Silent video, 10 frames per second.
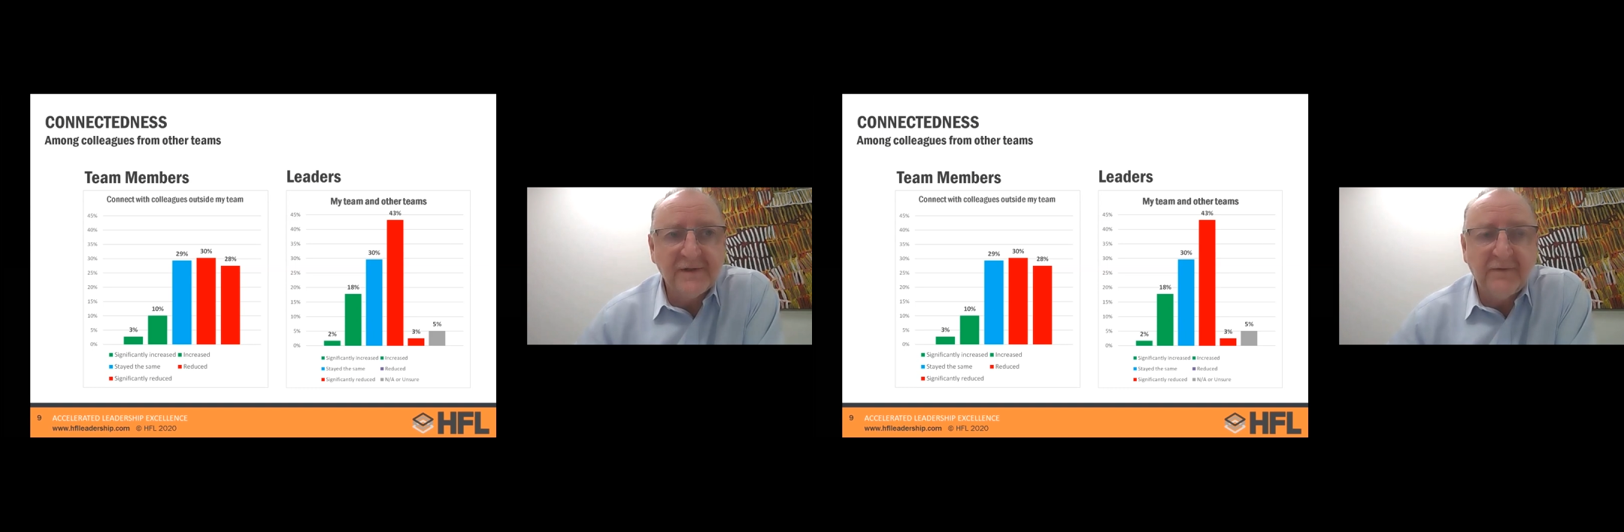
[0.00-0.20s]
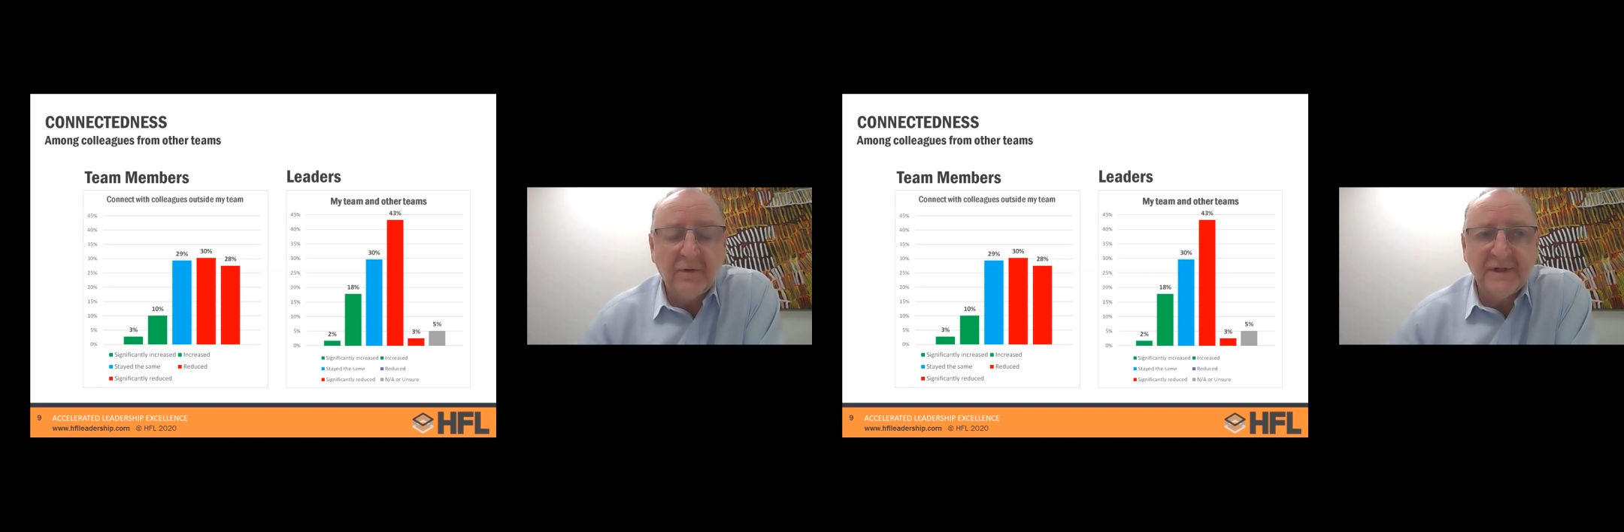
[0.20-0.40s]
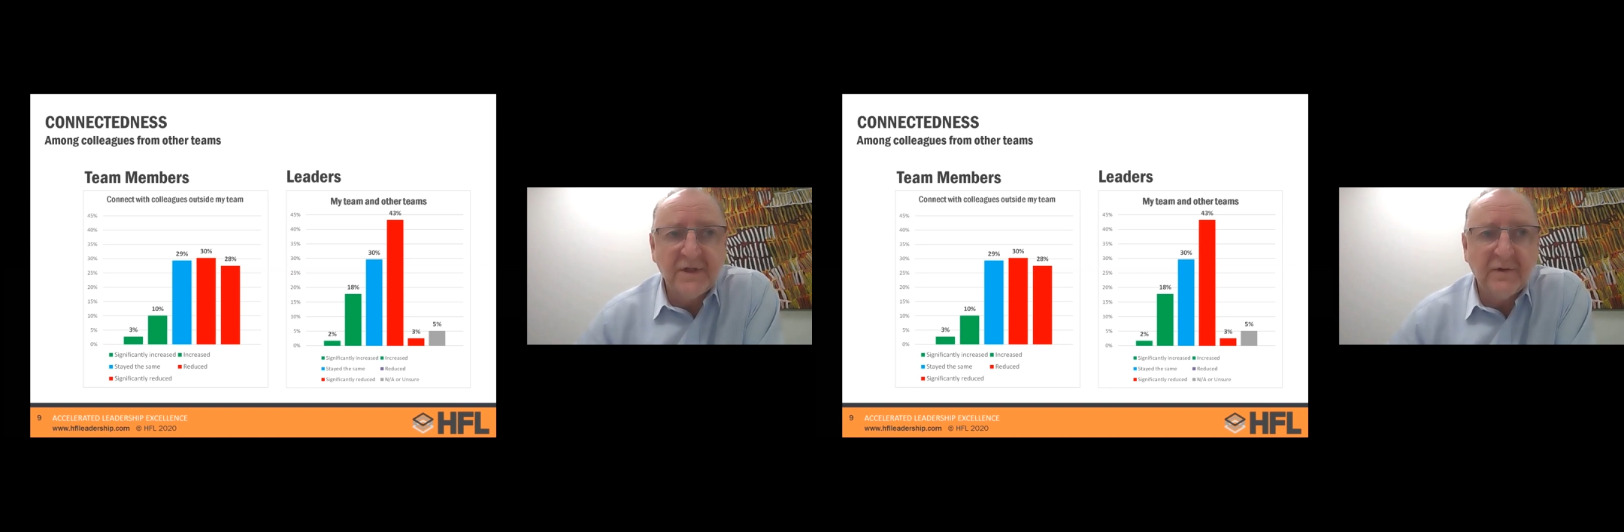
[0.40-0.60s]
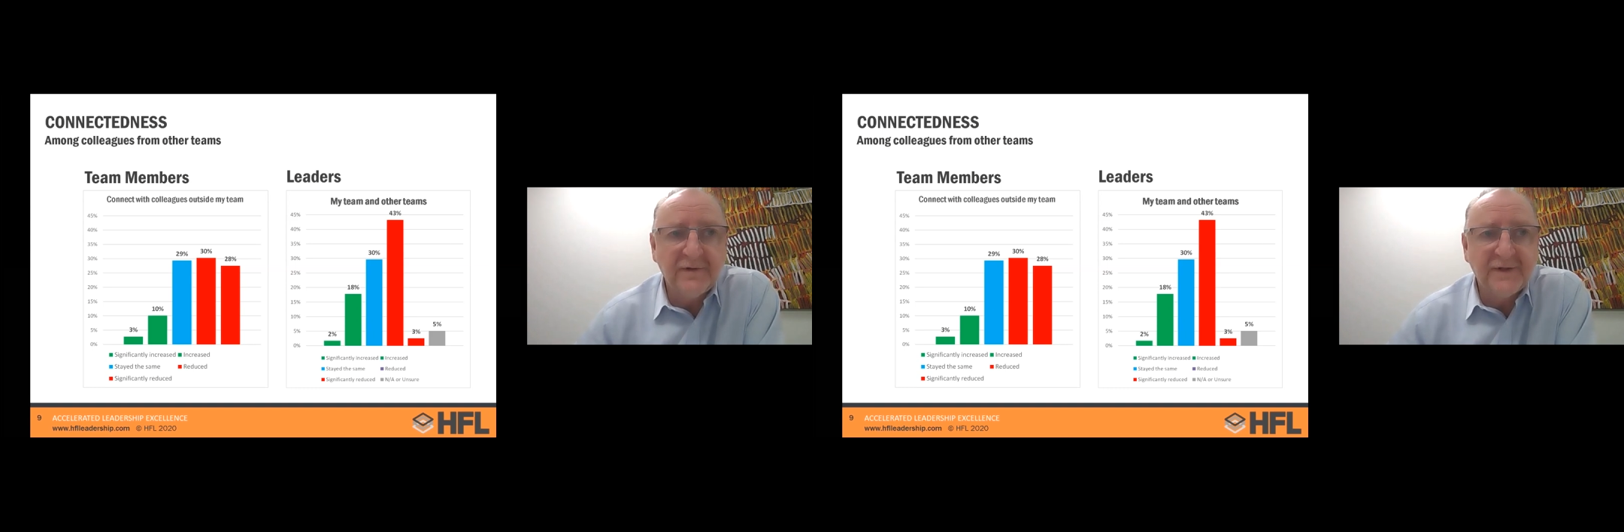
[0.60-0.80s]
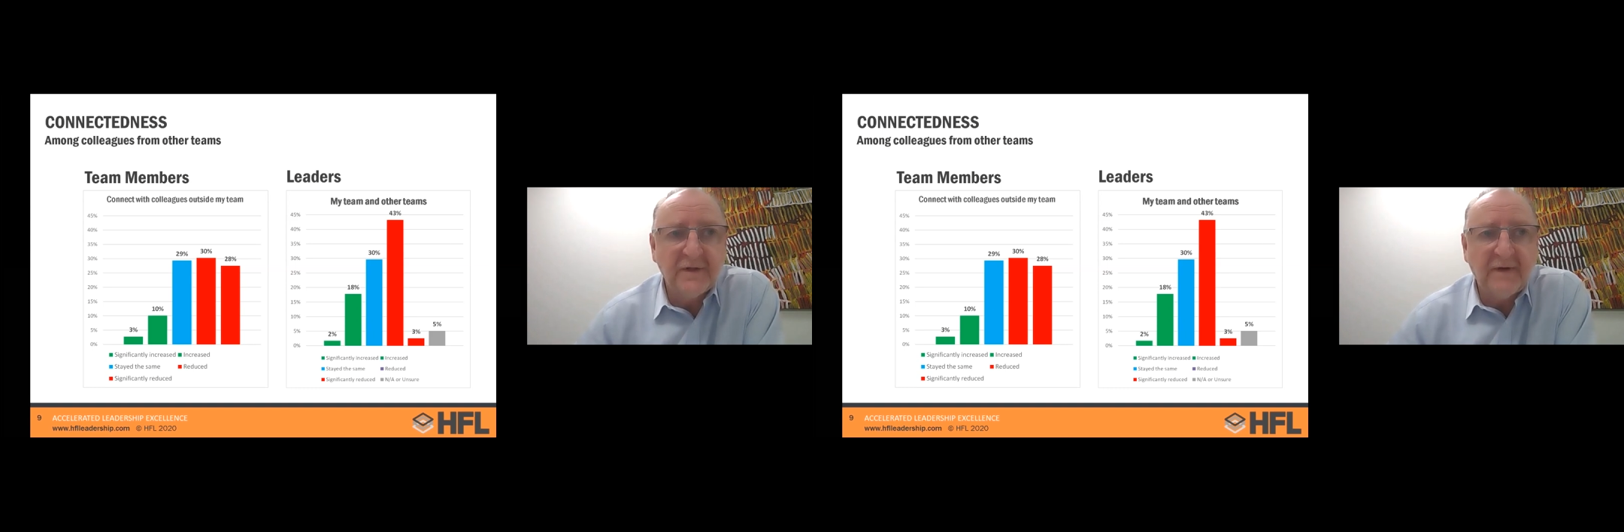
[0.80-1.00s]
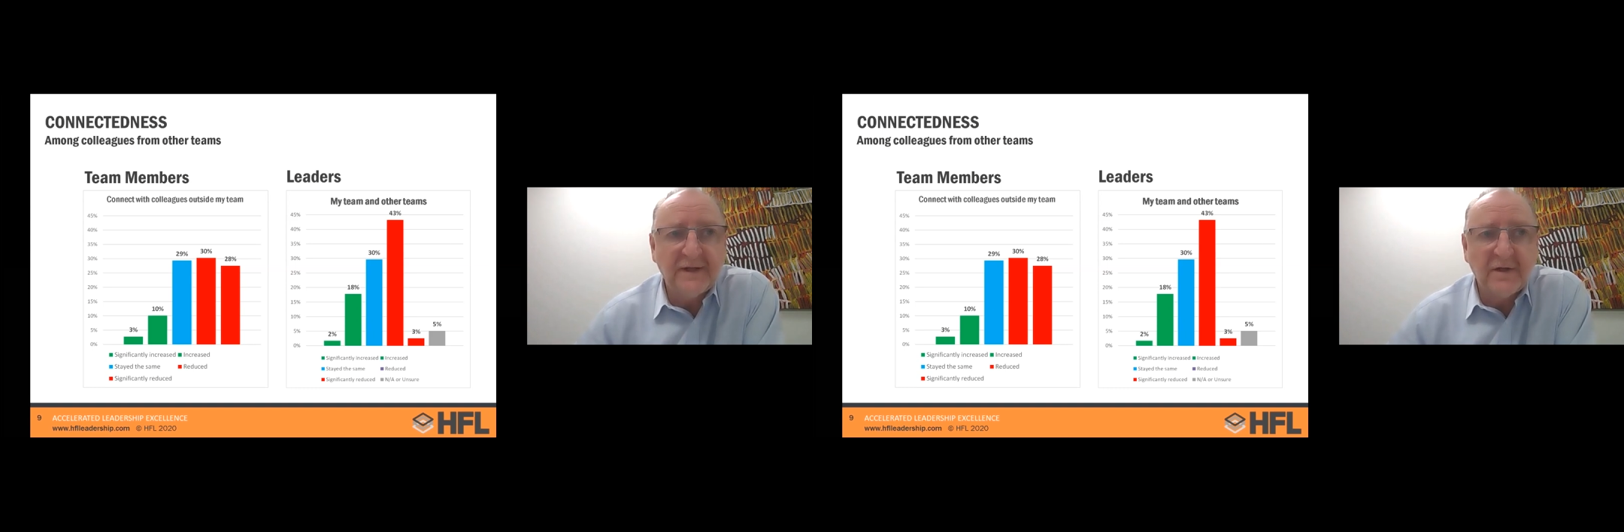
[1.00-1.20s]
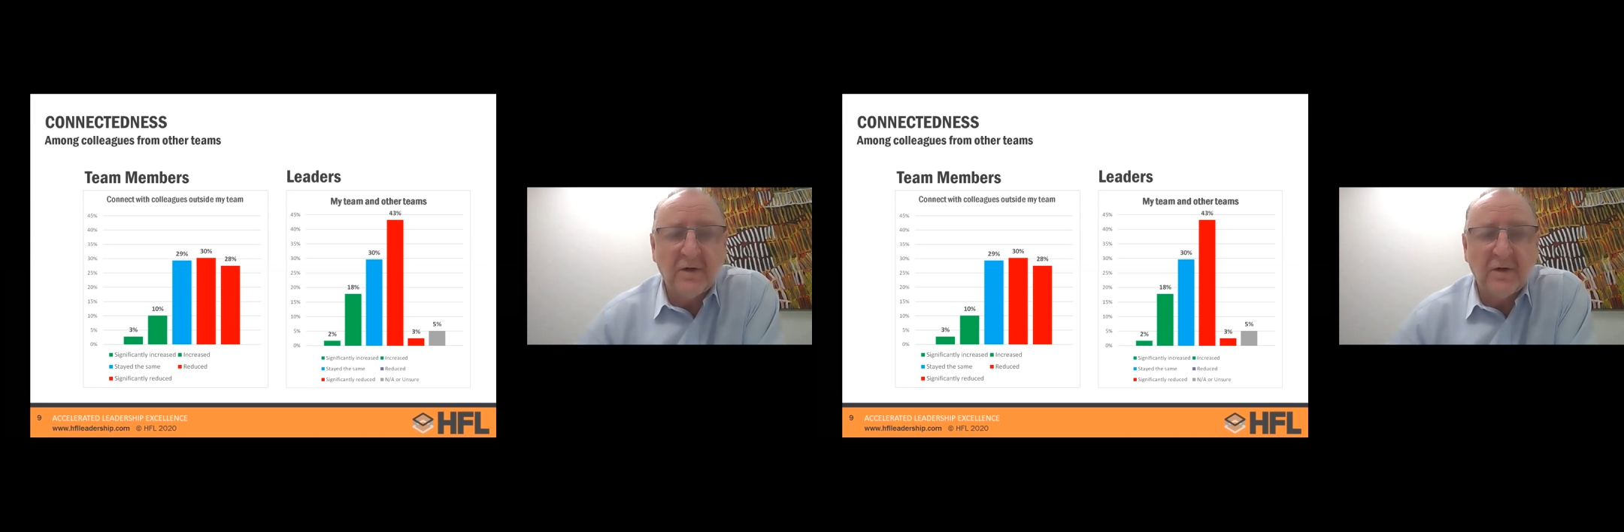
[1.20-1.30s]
of your internal surveys are.